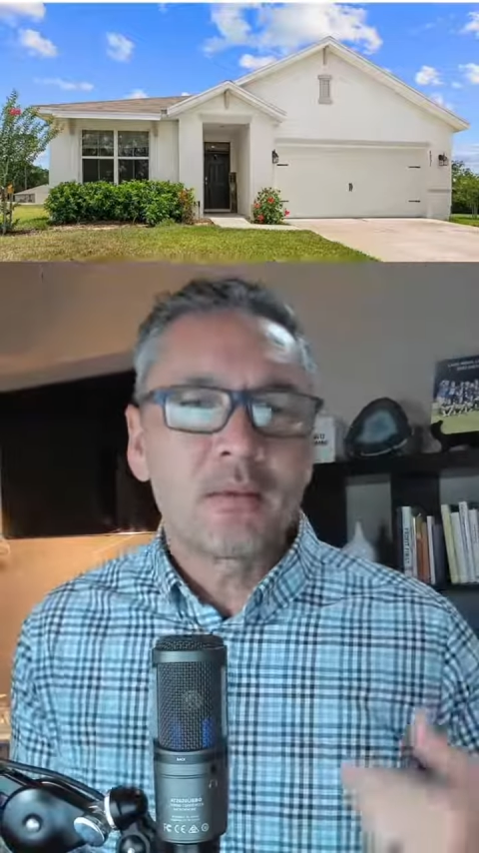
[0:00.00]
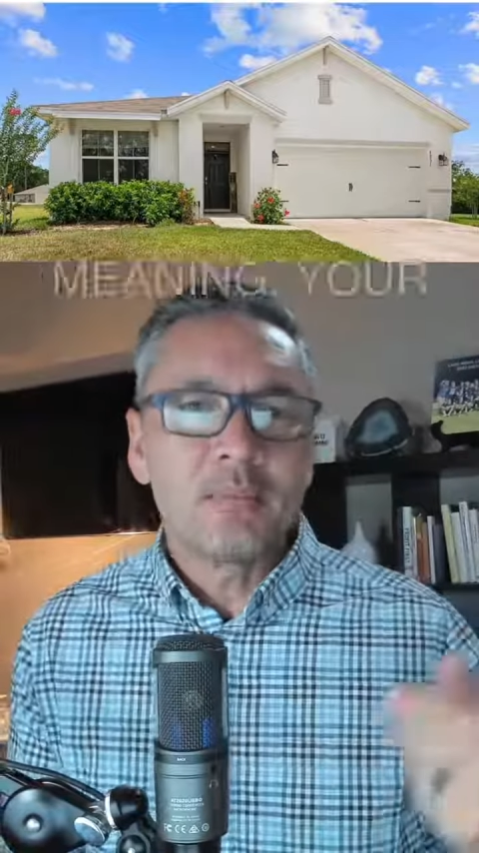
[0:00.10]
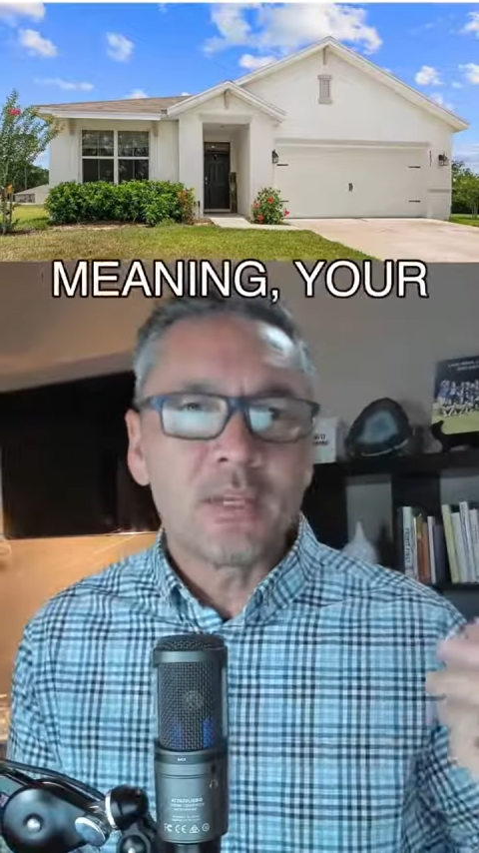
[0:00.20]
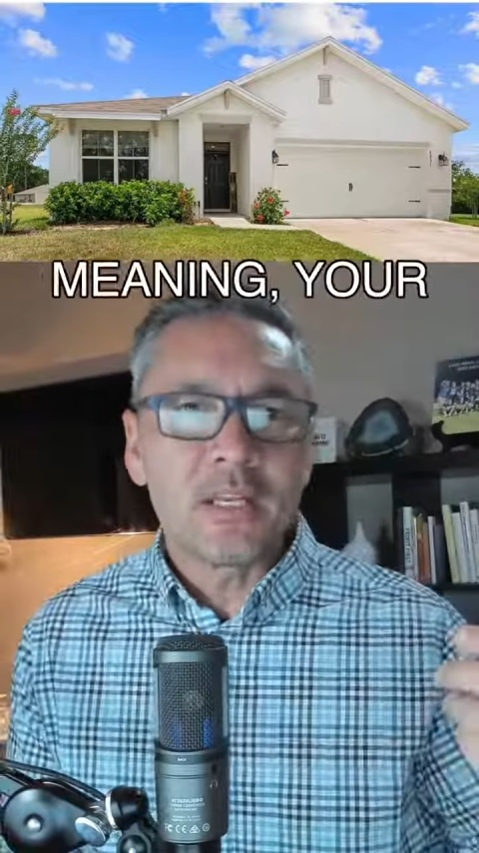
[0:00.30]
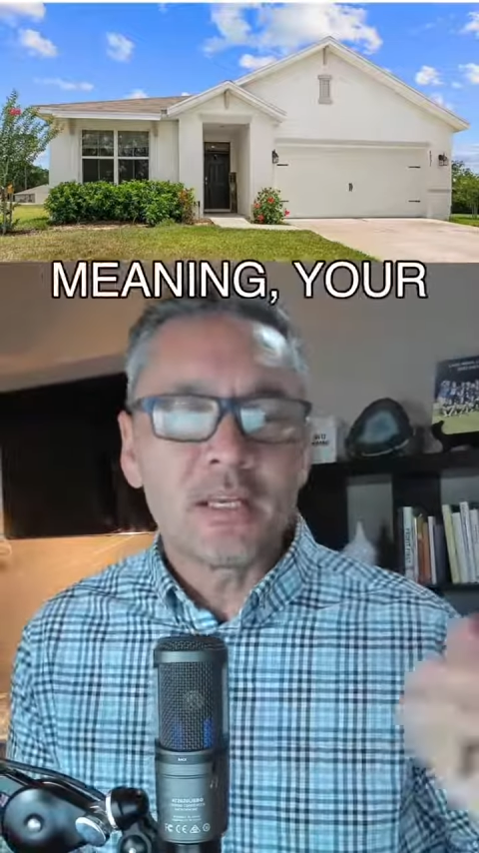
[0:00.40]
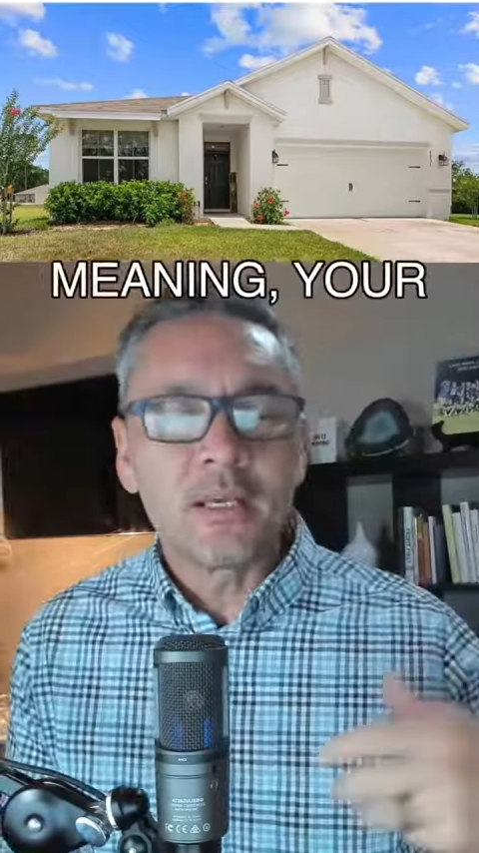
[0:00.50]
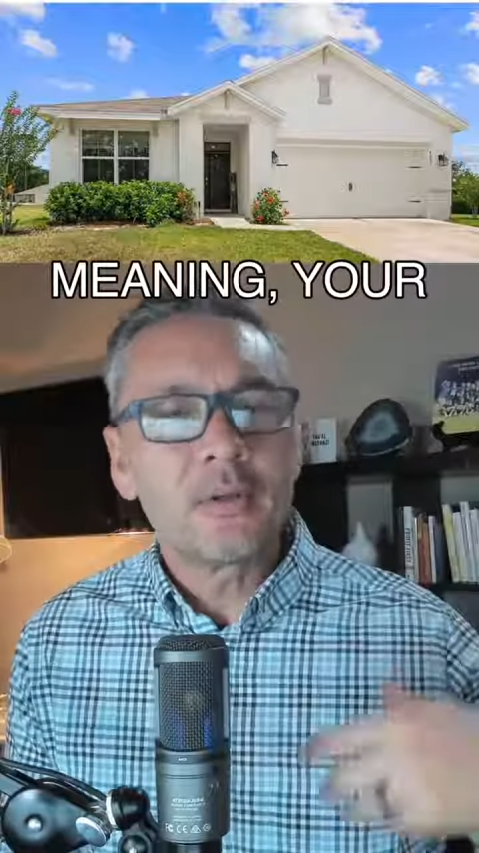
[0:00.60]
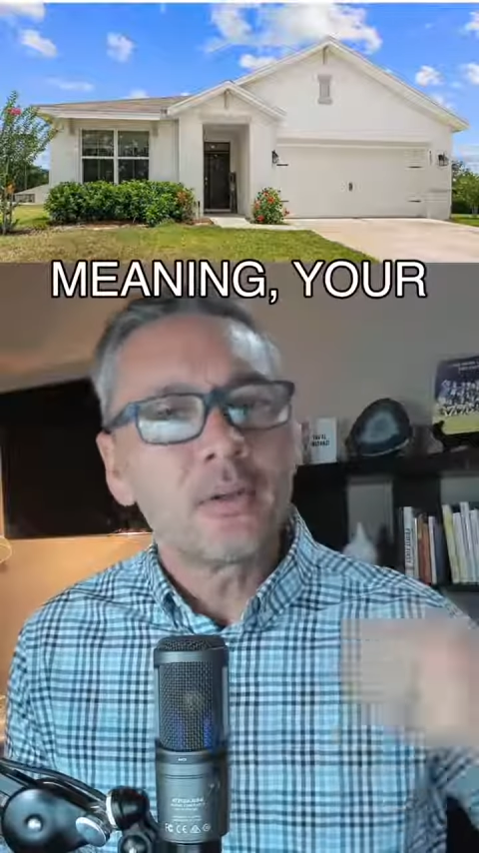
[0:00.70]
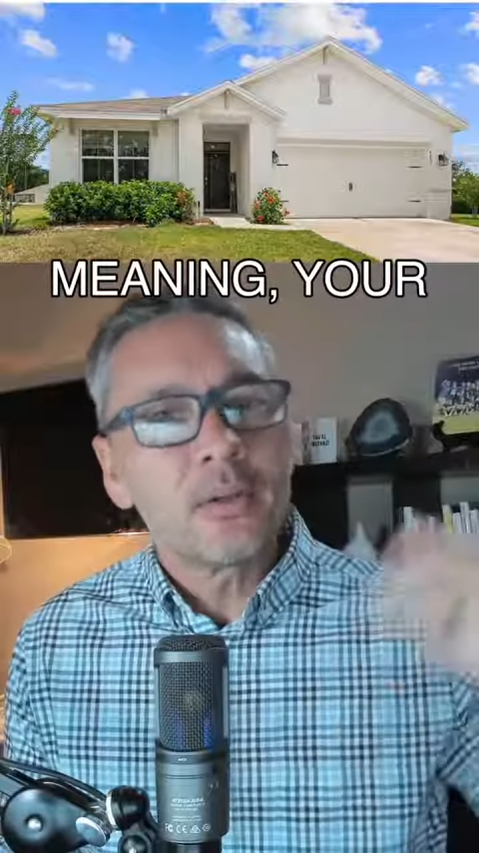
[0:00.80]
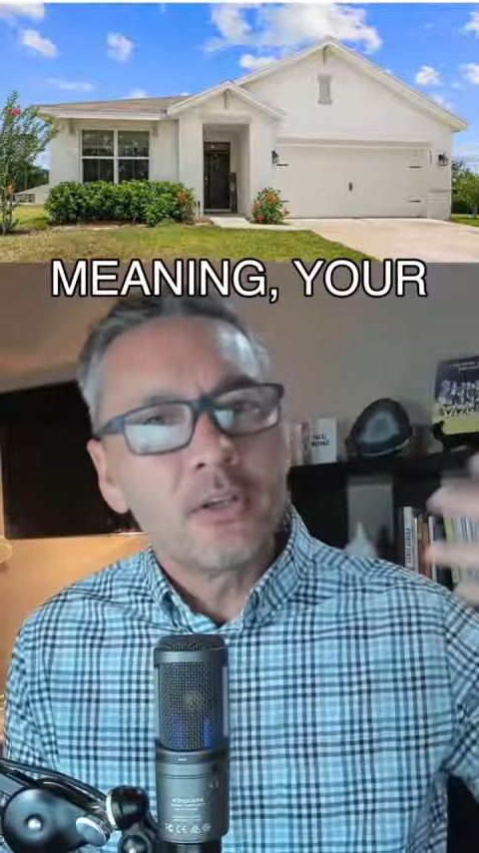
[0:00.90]
Meaning,
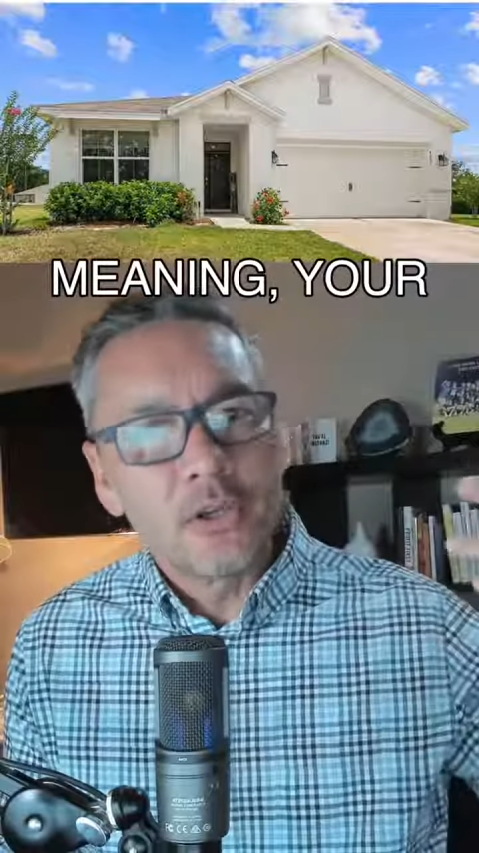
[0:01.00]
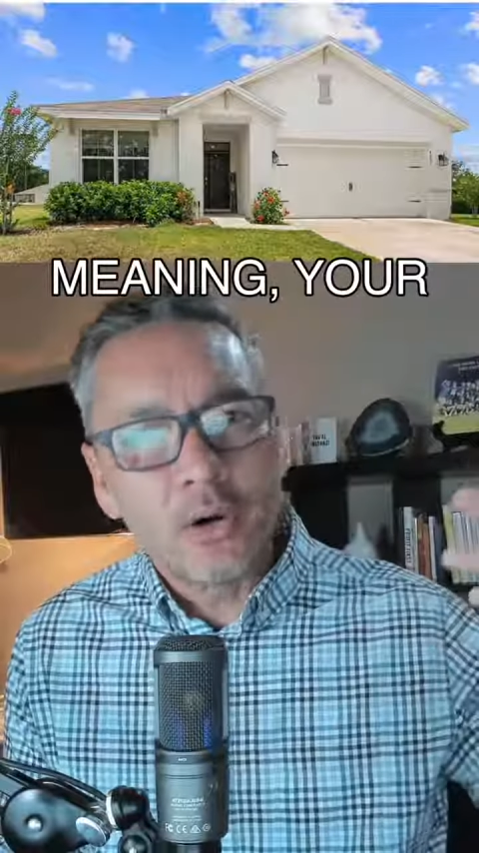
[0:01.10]
your